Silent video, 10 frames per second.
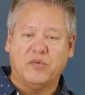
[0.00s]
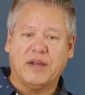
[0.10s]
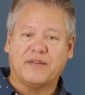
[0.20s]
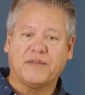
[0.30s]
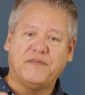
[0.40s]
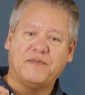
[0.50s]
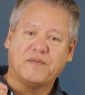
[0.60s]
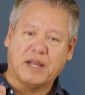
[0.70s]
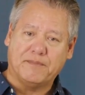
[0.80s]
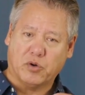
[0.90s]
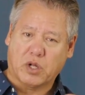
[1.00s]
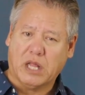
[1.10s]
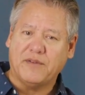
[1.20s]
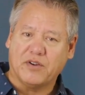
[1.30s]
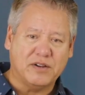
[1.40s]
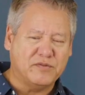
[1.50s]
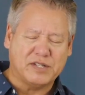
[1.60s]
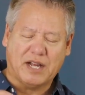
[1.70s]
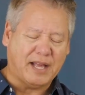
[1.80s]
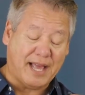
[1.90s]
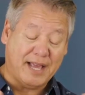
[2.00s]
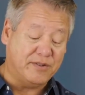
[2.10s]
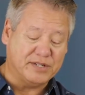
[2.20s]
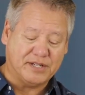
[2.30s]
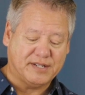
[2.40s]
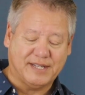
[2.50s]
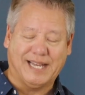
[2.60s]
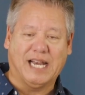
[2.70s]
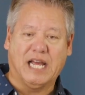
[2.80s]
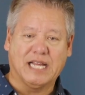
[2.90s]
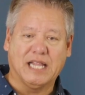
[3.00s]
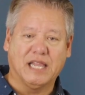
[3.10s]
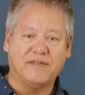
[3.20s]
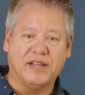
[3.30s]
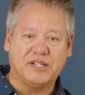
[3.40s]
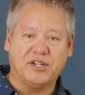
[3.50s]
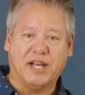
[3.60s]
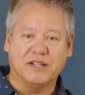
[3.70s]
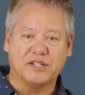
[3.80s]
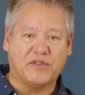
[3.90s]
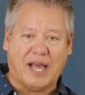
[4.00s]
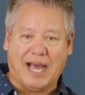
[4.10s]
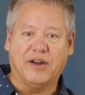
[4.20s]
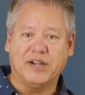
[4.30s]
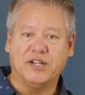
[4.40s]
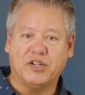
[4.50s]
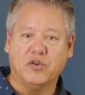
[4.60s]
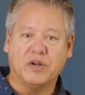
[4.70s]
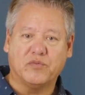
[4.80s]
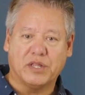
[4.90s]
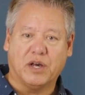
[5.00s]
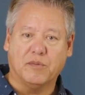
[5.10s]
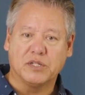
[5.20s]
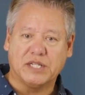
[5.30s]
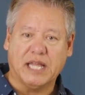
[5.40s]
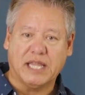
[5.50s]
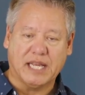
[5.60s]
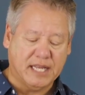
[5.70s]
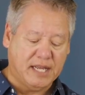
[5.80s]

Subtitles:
we have to get more clever, which I always kind of like. I love that challenge of how do you do it with almost nothing.